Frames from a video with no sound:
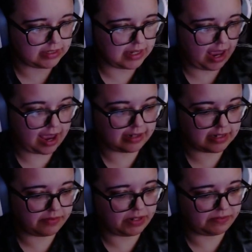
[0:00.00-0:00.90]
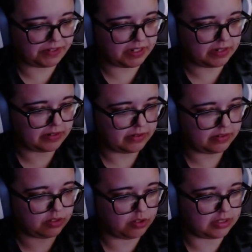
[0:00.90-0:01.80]
this is that activity feed.
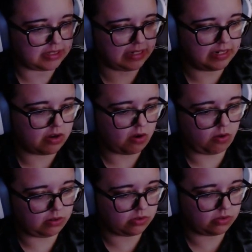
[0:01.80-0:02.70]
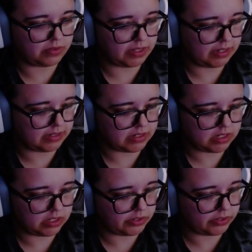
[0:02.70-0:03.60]
So you can see all of the things
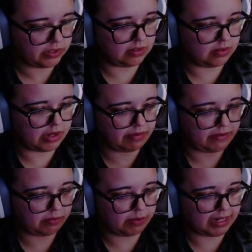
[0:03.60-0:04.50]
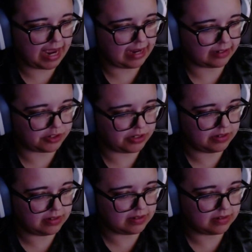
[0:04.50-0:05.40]
here. Okay, we have quick
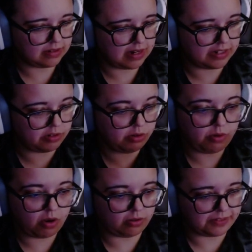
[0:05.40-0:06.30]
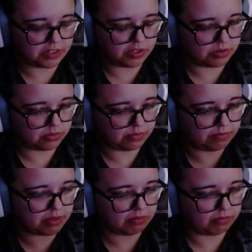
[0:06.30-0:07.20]
actions. I don't know what all of these do,
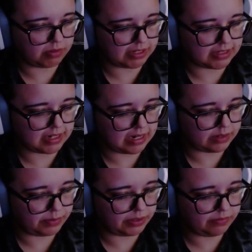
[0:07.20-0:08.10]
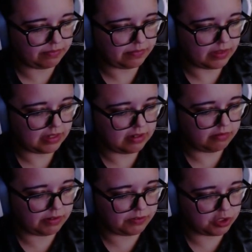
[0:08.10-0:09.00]
but we'll get to that in a minute.
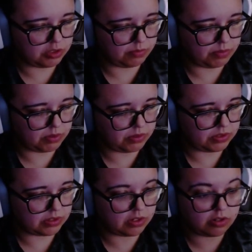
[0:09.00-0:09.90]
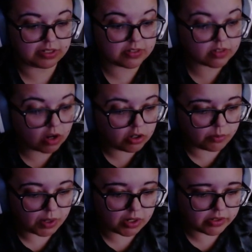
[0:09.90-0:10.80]
We have shield mode. Oh no, this is auto
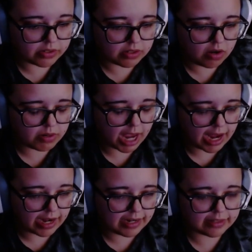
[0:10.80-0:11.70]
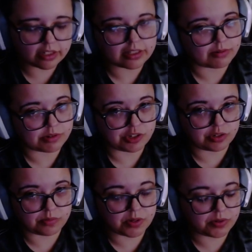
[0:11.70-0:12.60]
mod. Okay, thought that was
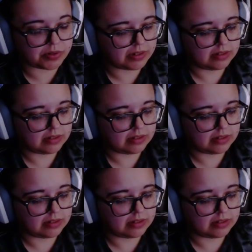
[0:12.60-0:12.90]
shield mode.